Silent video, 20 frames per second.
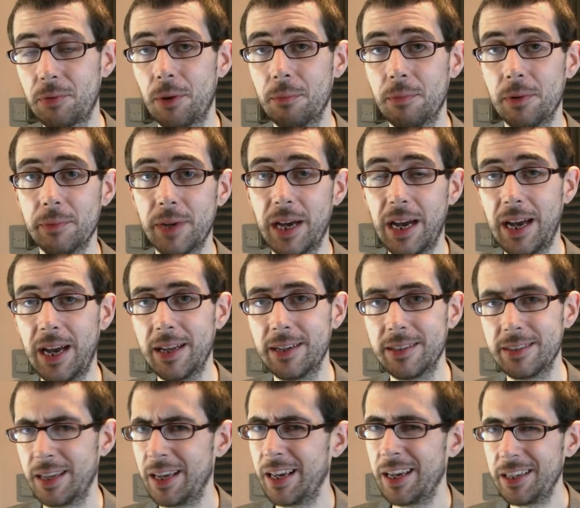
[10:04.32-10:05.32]
problem at
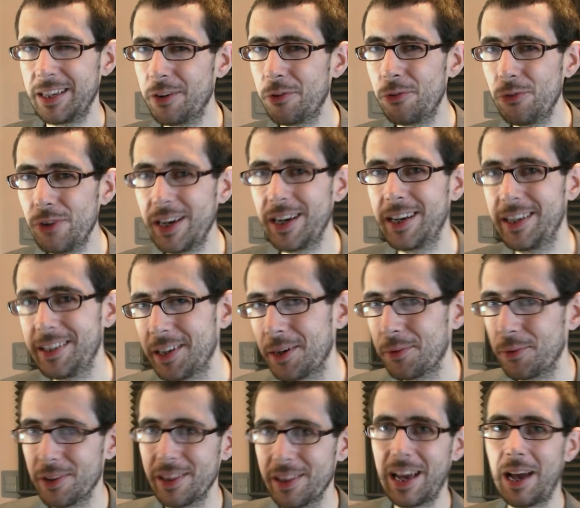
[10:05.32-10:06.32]
hand, you really
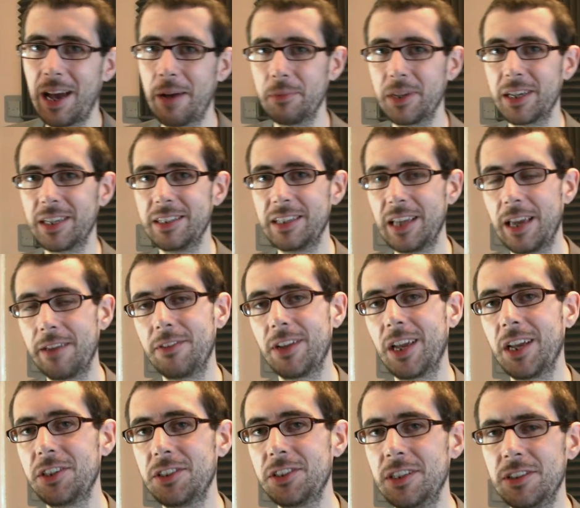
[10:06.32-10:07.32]
don't want that happening in the
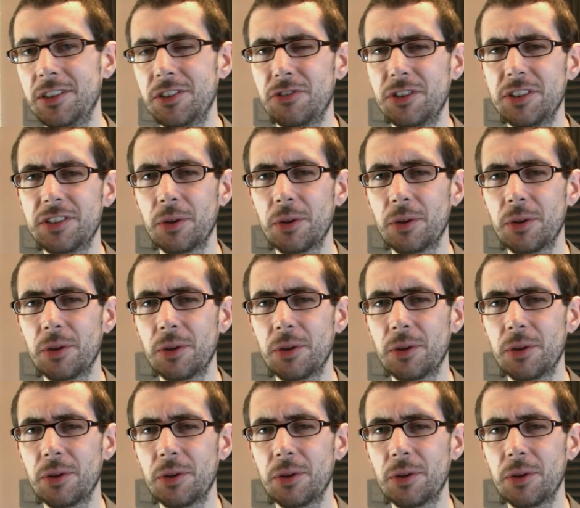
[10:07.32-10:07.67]
aviation industry.